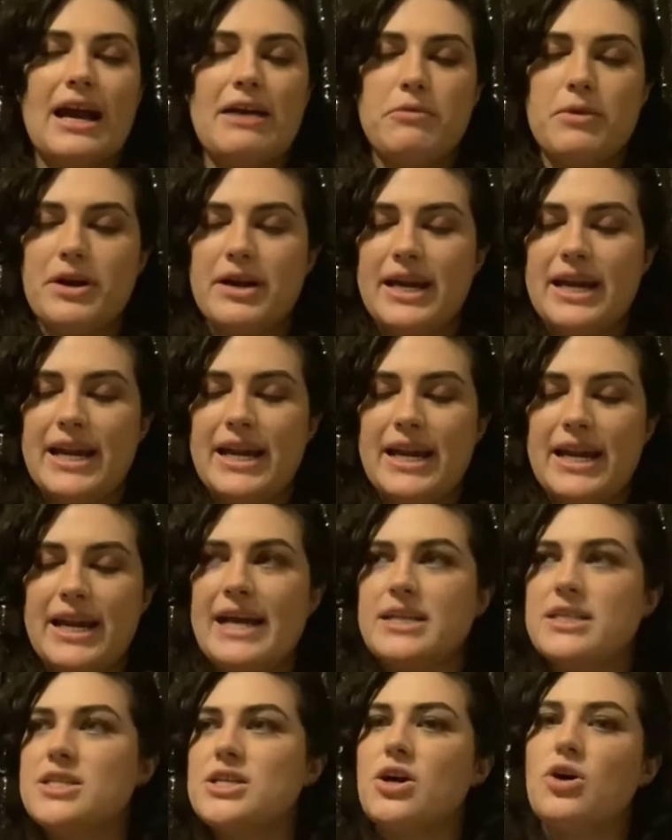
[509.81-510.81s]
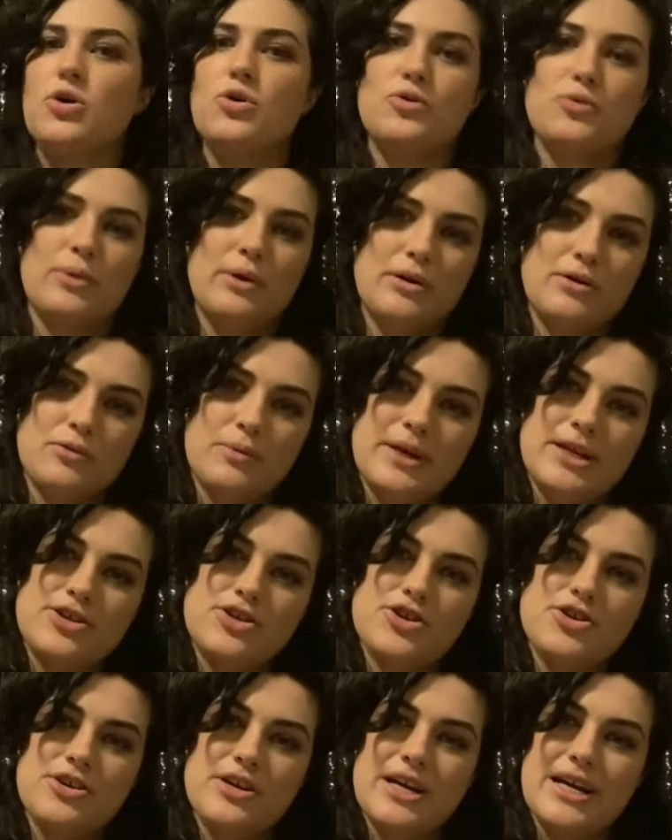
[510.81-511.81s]
I work at Hex Old World
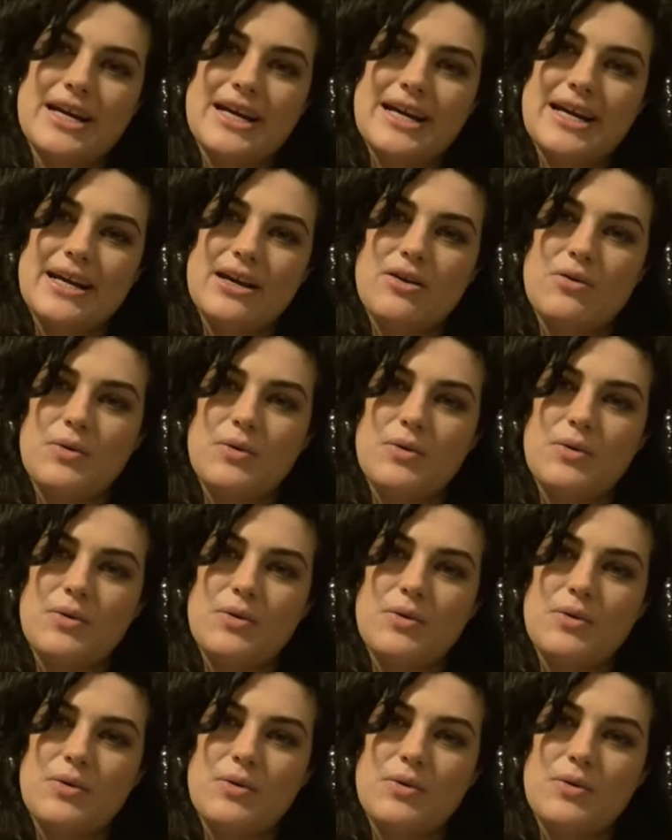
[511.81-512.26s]
Witchery,